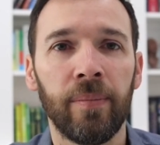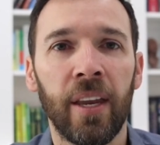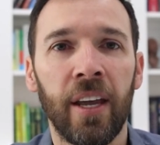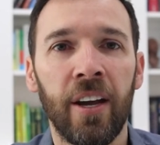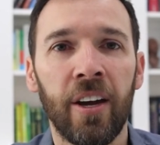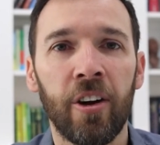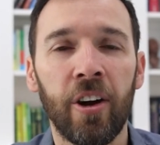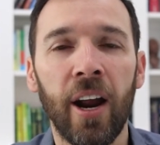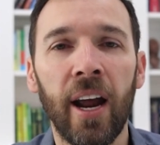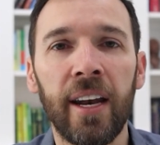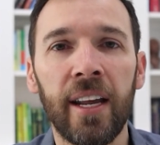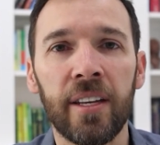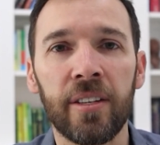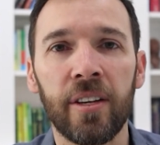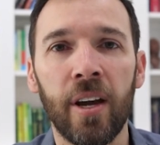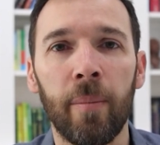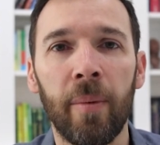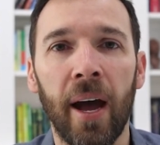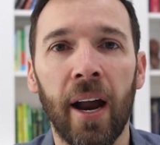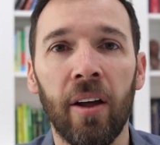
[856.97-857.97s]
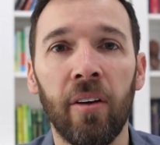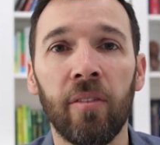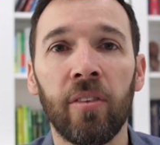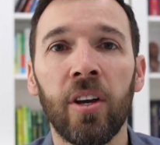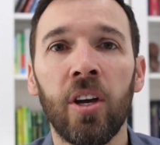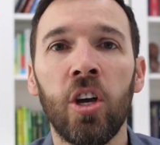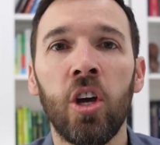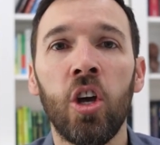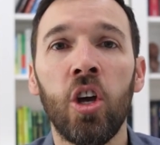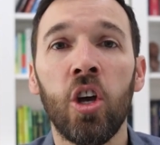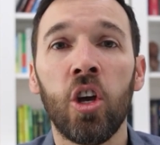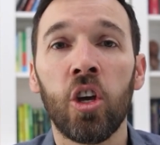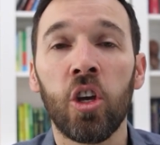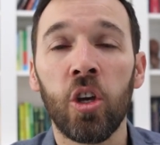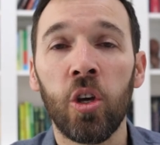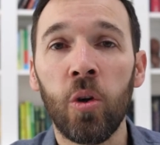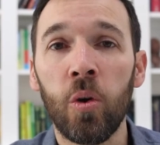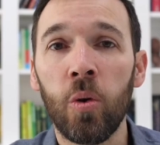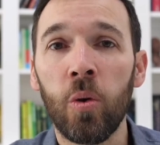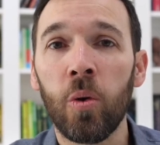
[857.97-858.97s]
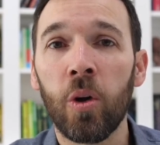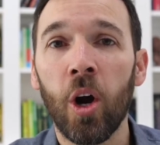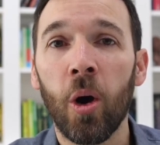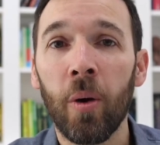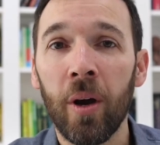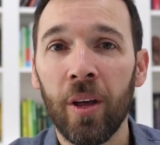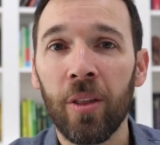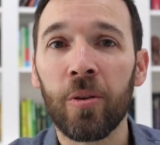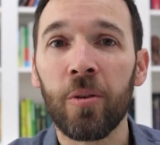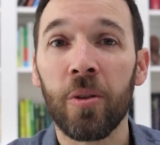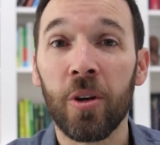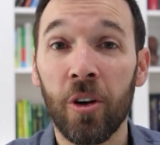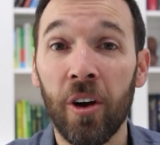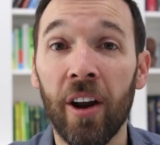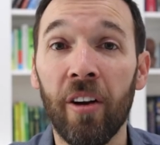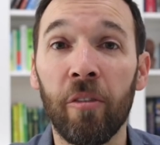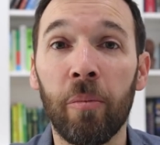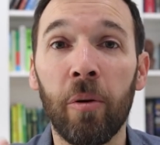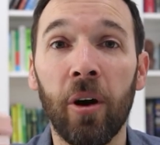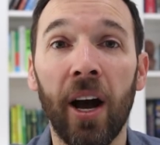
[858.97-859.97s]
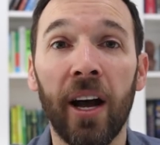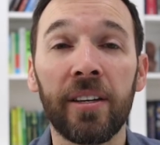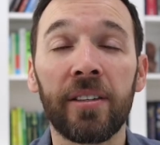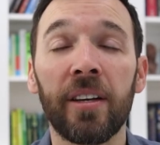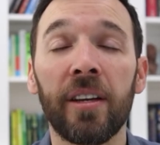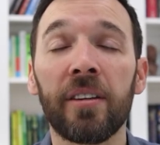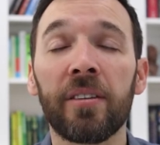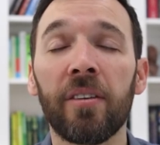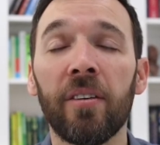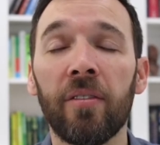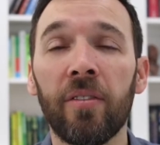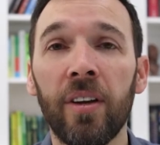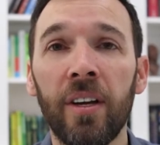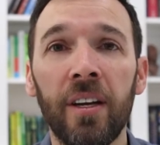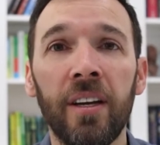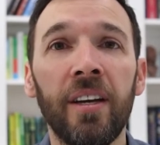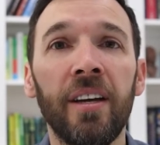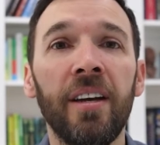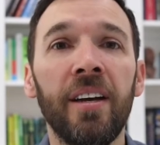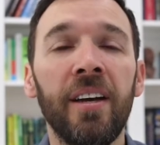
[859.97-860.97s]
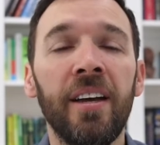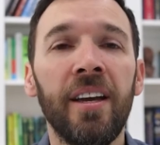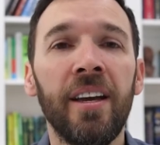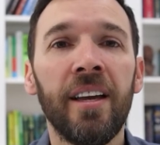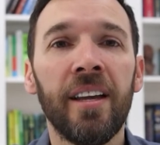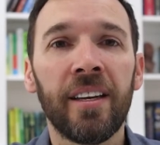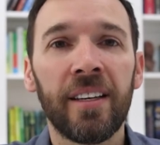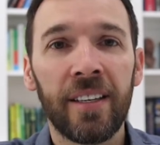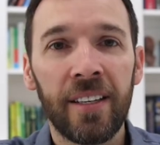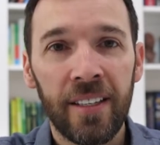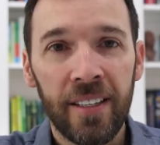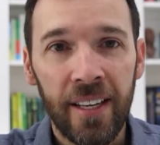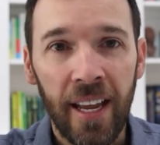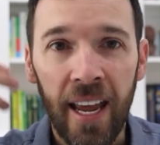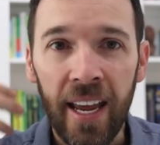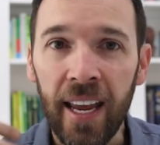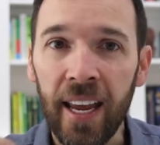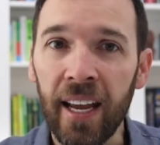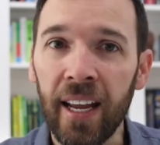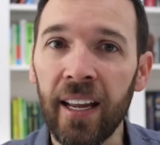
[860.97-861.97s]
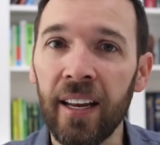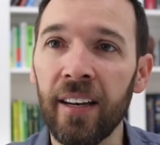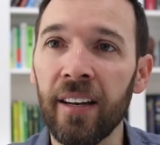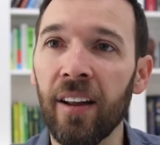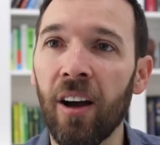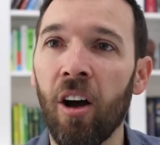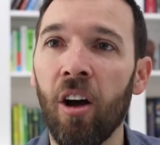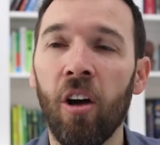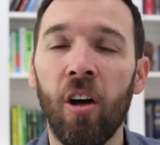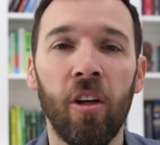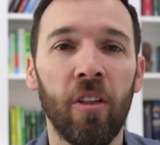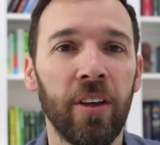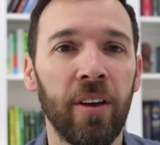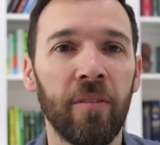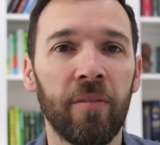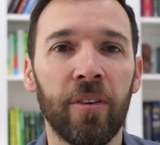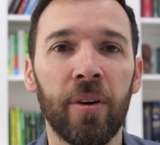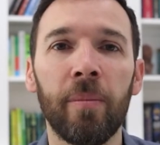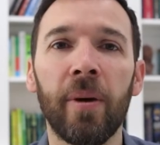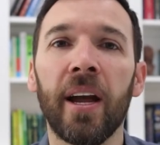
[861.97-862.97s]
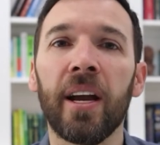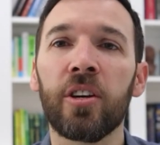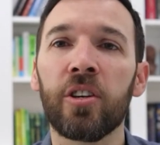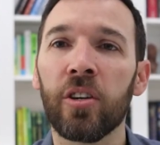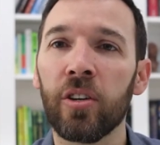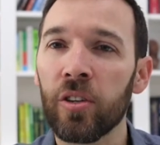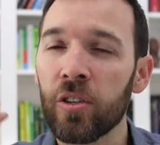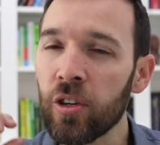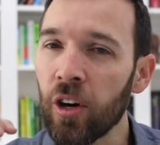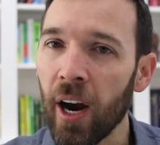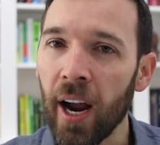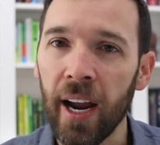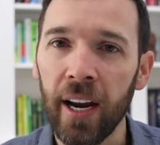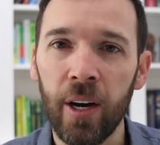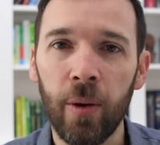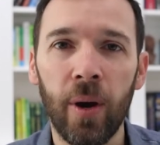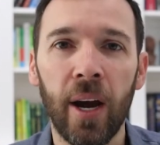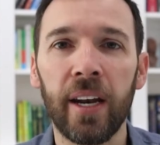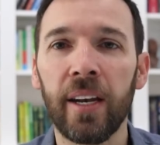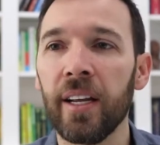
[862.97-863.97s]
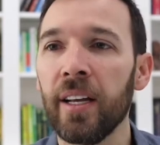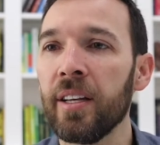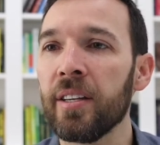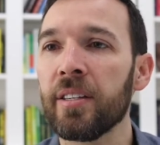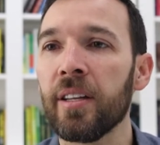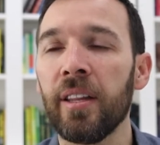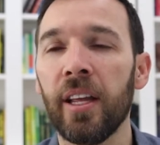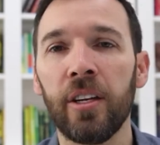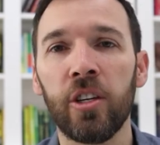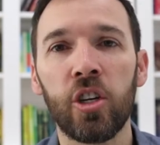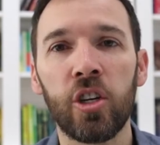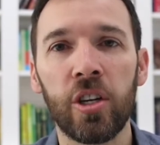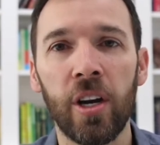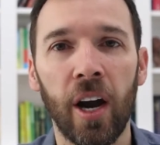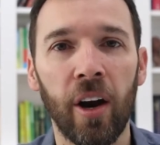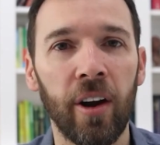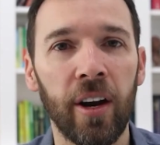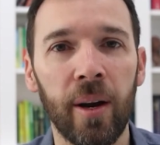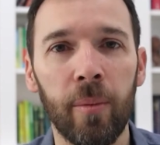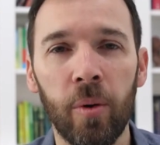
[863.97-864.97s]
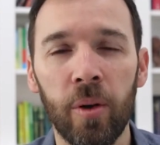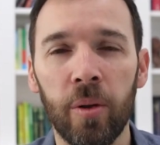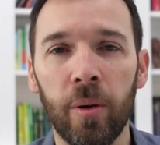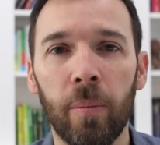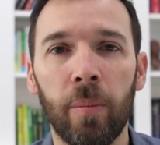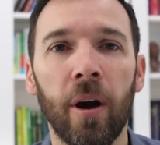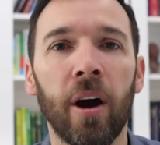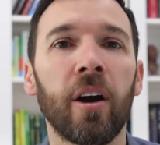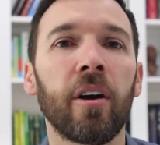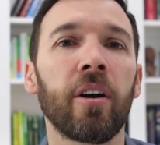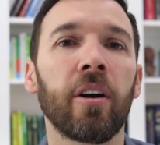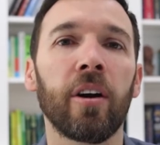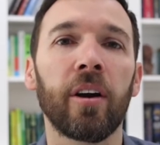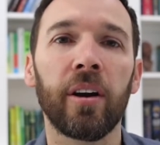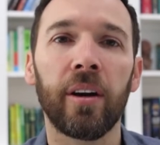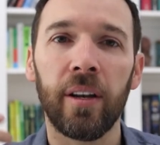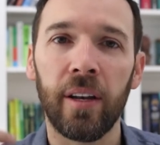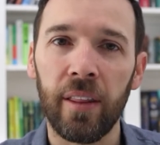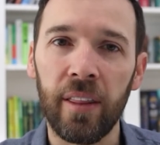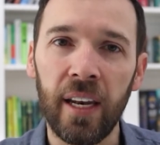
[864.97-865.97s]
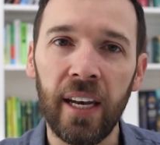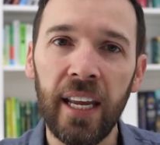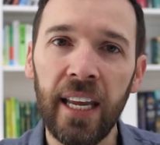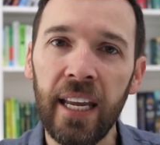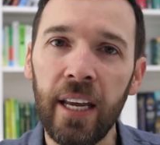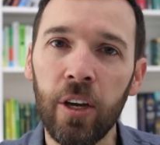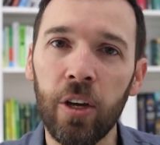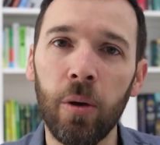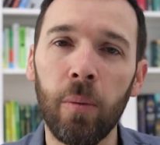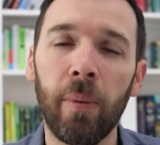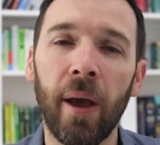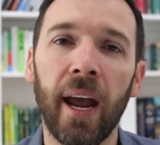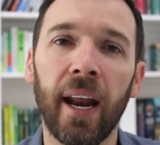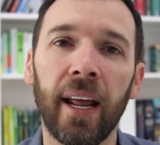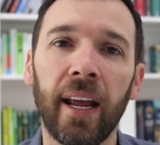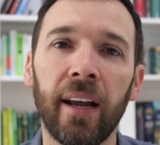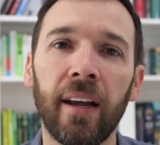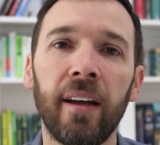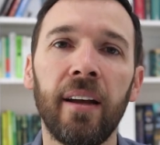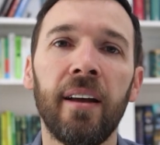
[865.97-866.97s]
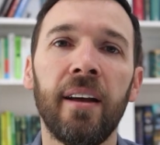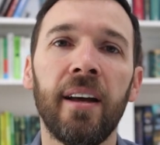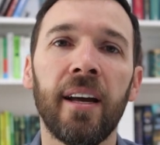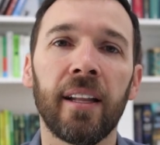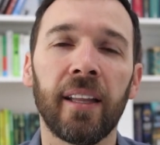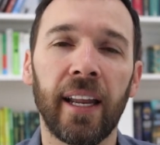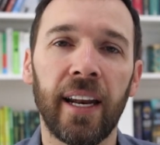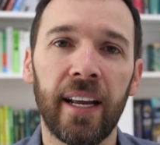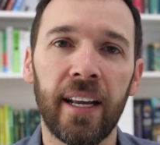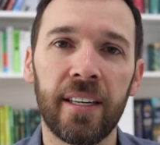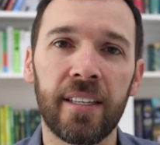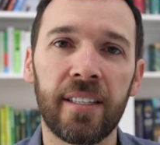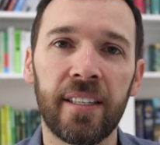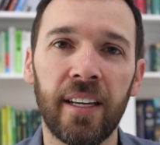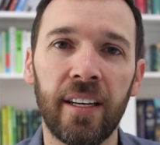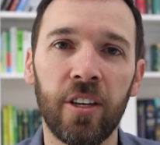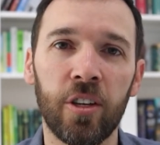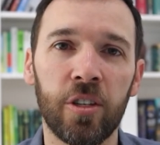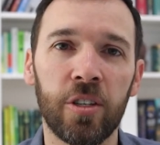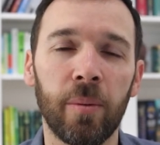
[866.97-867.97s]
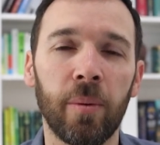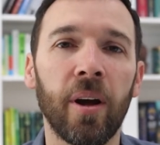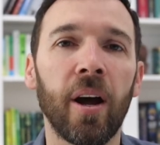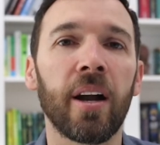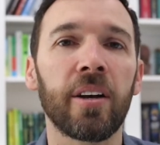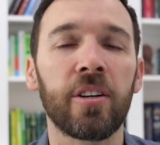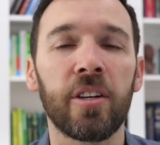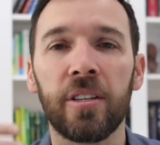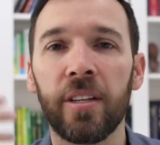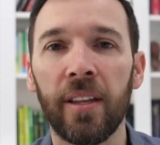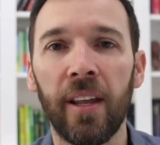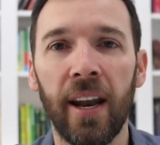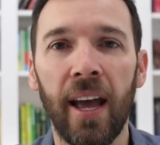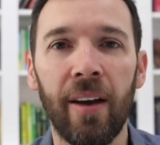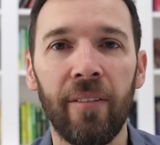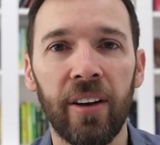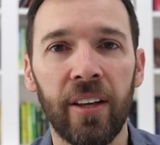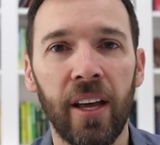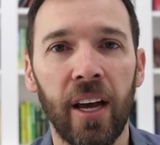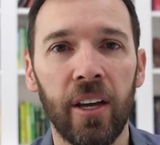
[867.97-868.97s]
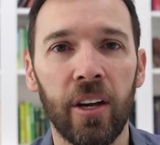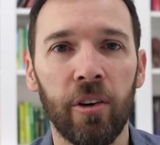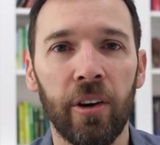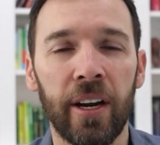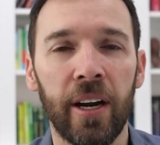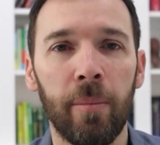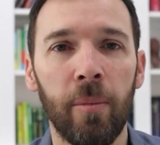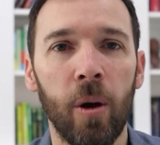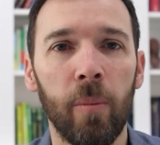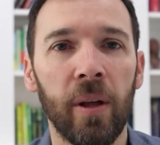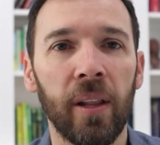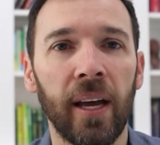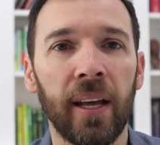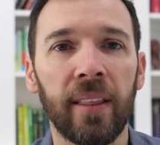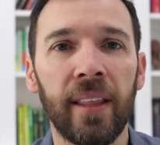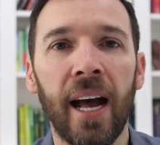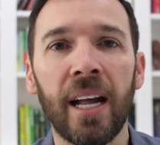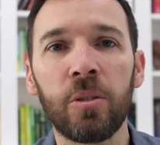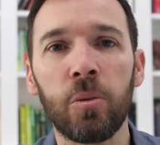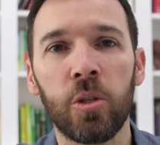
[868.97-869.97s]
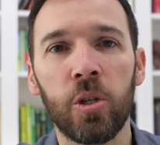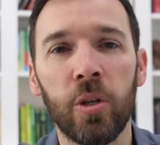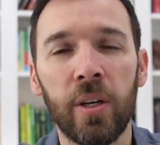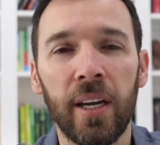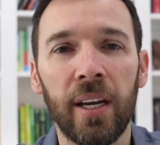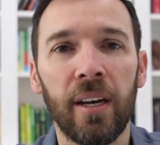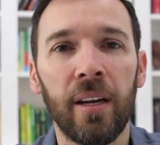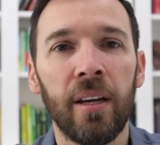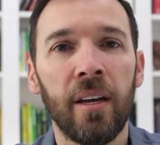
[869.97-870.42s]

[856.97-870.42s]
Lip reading: Great ideas come out of you going through the creative process of taking in all the information, trying new ideas, and then sharing them with your partner and then incubating, letting it sit in your subconscious, and then having that eureka moment. Like that's what you need.